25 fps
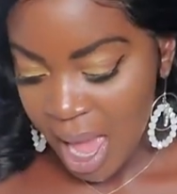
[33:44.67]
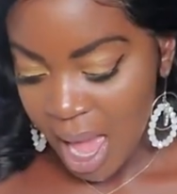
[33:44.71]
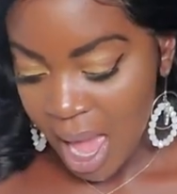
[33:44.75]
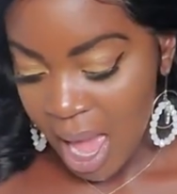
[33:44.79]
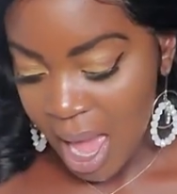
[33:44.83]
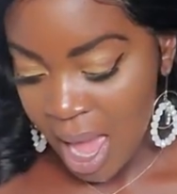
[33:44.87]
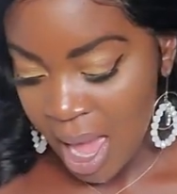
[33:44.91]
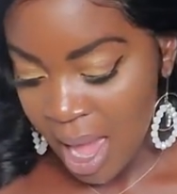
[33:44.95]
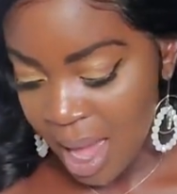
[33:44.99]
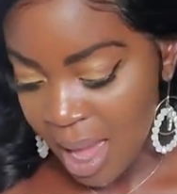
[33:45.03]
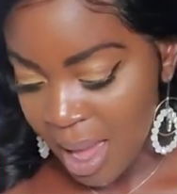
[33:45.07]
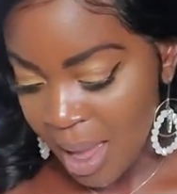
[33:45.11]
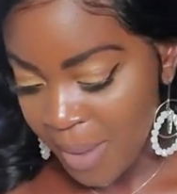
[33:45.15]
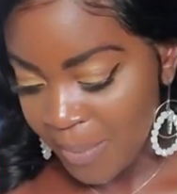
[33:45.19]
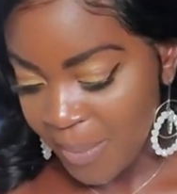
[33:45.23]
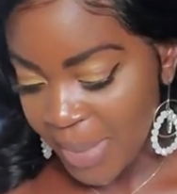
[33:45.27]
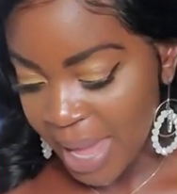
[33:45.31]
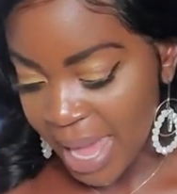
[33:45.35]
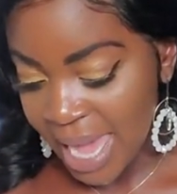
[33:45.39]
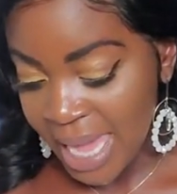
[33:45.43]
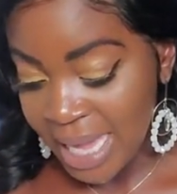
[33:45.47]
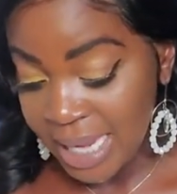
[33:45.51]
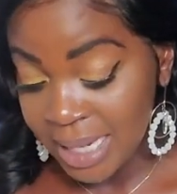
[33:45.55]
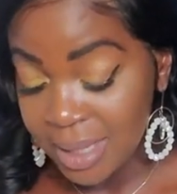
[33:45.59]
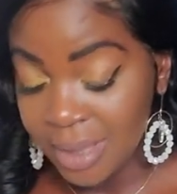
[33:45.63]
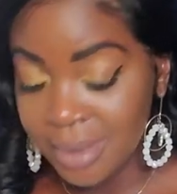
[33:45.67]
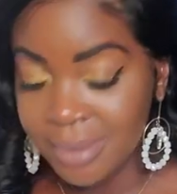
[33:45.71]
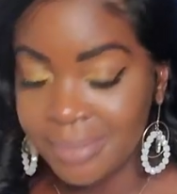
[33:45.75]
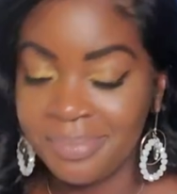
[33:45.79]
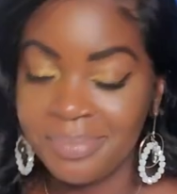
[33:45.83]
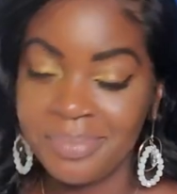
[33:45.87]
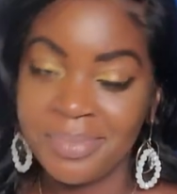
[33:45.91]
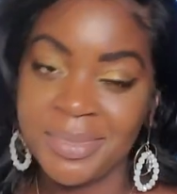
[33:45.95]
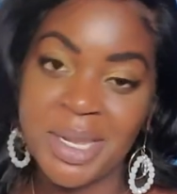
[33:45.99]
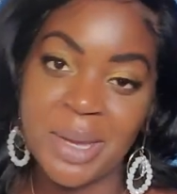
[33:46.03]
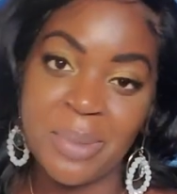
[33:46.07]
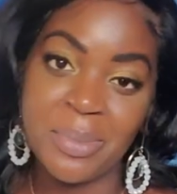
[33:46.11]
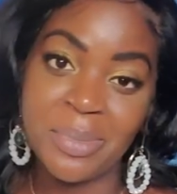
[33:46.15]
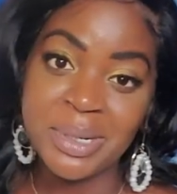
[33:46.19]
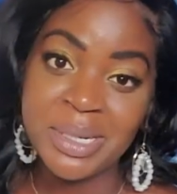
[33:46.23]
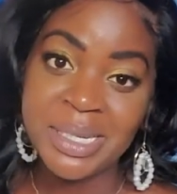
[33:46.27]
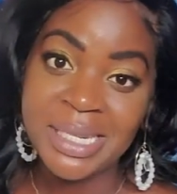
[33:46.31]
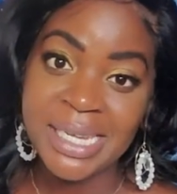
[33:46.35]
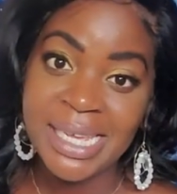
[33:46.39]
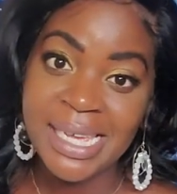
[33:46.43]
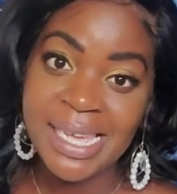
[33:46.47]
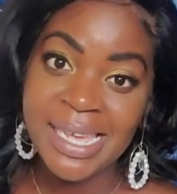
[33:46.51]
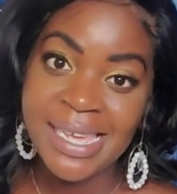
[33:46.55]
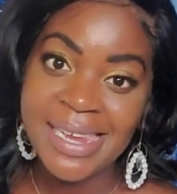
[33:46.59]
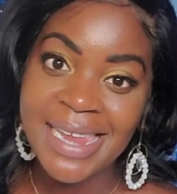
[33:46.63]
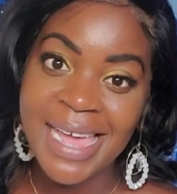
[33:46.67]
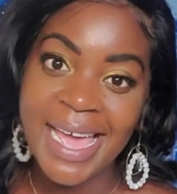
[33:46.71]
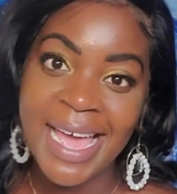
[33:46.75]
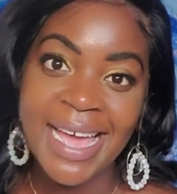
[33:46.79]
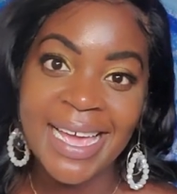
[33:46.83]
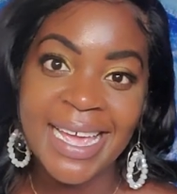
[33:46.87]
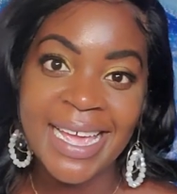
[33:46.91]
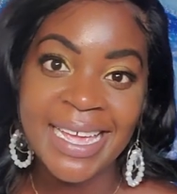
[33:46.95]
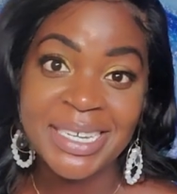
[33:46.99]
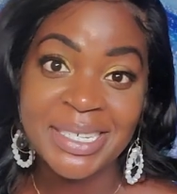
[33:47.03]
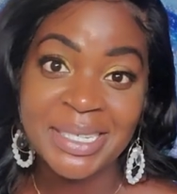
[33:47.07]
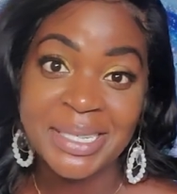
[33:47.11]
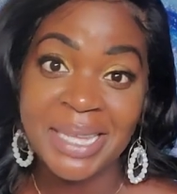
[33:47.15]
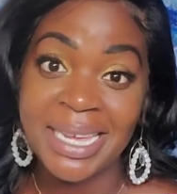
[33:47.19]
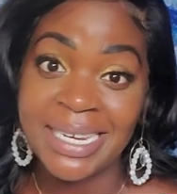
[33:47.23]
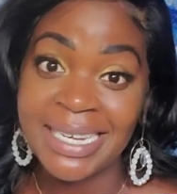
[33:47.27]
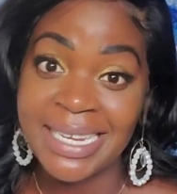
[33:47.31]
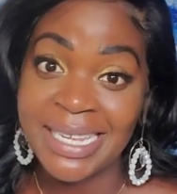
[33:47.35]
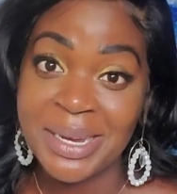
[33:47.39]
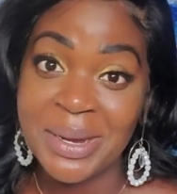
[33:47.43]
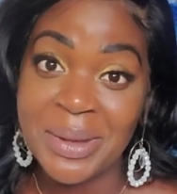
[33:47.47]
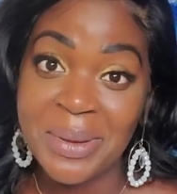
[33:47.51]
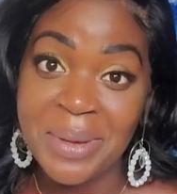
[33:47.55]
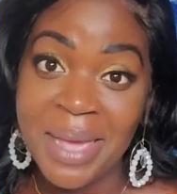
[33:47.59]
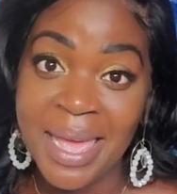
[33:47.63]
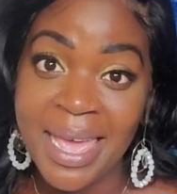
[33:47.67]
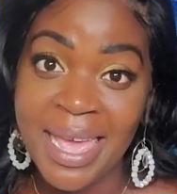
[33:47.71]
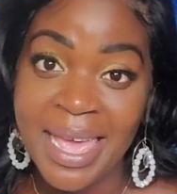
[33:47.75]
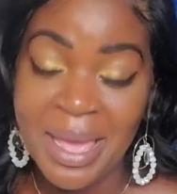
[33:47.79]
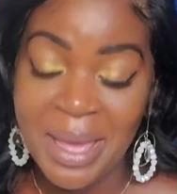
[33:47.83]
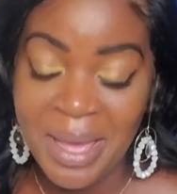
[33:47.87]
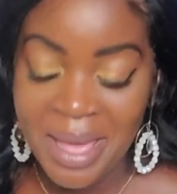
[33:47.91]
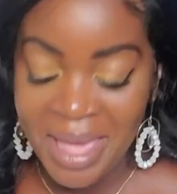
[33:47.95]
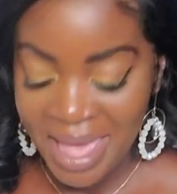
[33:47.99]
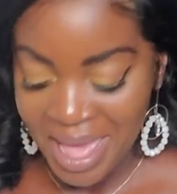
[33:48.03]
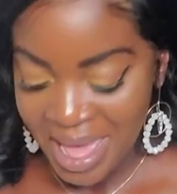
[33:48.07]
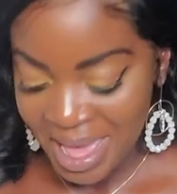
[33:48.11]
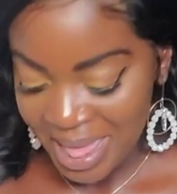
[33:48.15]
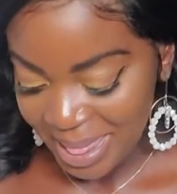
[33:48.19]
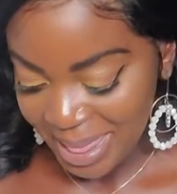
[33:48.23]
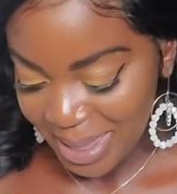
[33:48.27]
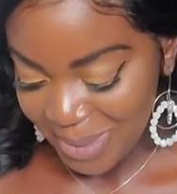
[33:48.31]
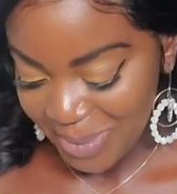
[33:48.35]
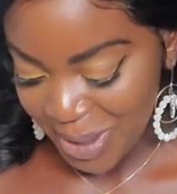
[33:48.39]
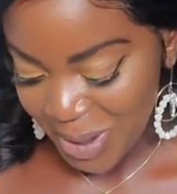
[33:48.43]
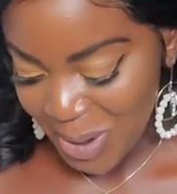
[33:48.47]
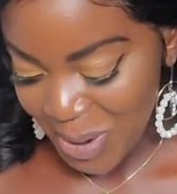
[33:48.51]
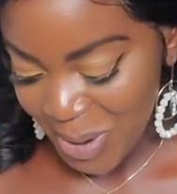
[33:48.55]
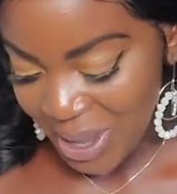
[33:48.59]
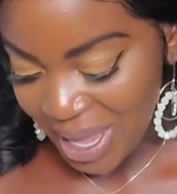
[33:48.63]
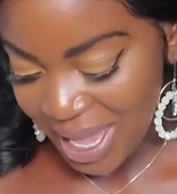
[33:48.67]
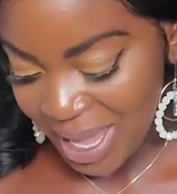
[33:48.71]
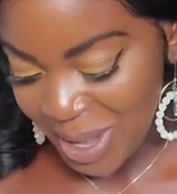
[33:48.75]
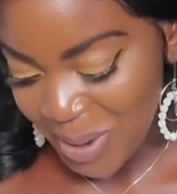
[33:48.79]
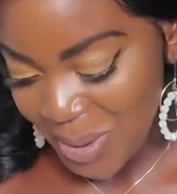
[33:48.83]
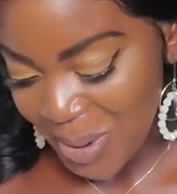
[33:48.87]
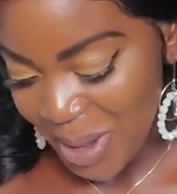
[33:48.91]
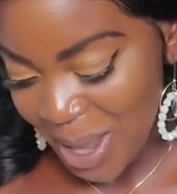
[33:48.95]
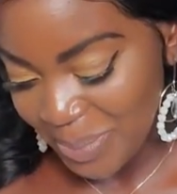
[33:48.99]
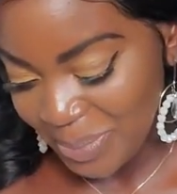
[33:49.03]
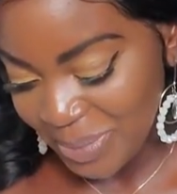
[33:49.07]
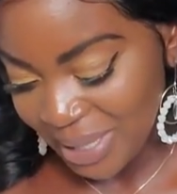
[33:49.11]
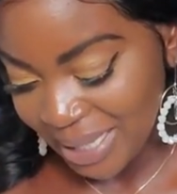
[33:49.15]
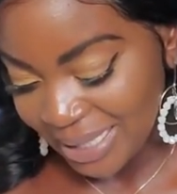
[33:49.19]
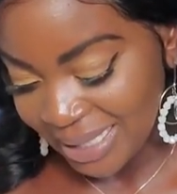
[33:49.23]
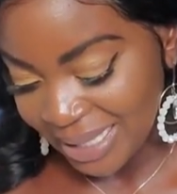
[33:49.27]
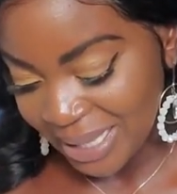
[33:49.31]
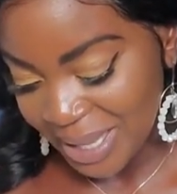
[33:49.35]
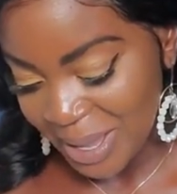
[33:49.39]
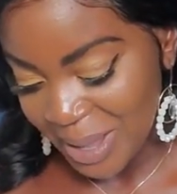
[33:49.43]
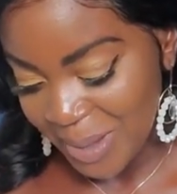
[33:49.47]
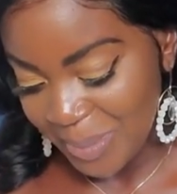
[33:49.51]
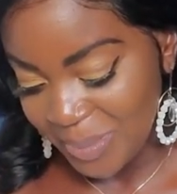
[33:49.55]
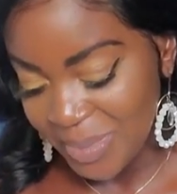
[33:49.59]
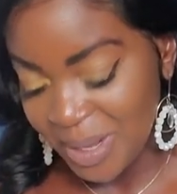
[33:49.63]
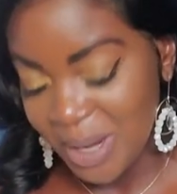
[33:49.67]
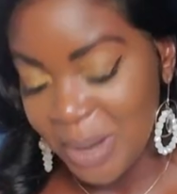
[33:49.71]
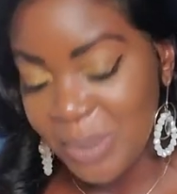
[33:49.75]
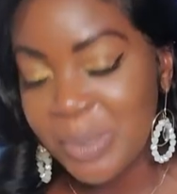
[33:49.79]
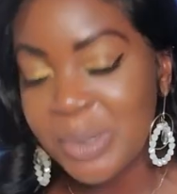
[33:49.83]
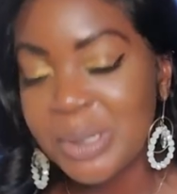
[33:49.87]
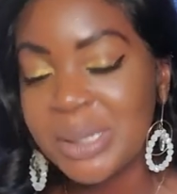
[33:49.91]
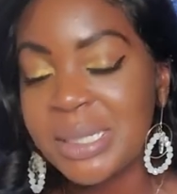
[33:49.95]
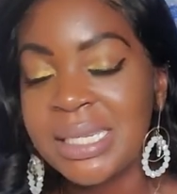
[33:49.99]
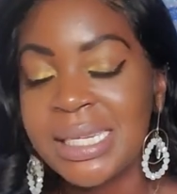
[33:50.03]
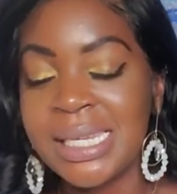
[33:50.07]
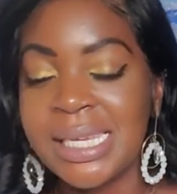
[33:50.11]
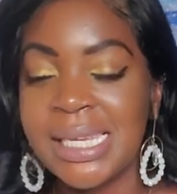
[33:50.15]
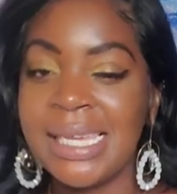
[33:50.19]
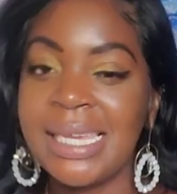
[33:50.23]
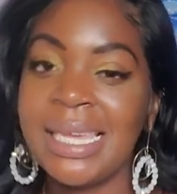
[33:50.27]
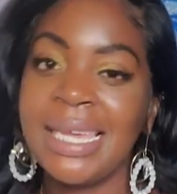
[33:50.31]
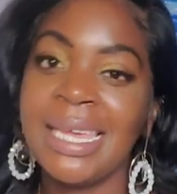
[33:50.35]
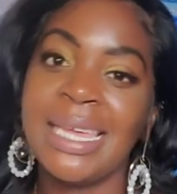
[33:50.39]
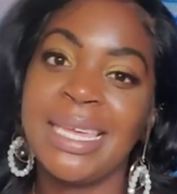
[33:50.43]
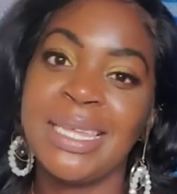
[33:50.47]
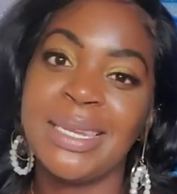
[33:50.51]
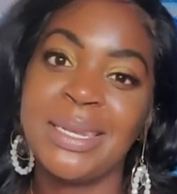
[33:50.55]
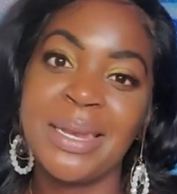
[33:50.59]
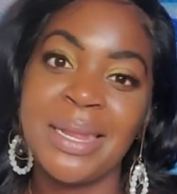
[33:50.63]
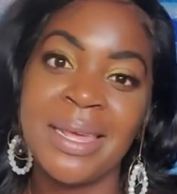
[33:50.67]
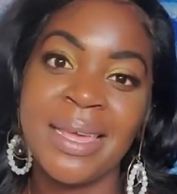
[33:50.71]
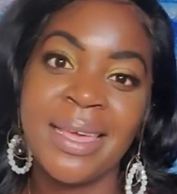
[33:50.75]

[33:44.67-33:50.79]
And number 10, I did okay. Let me go ahead and wrap this up. Number 10,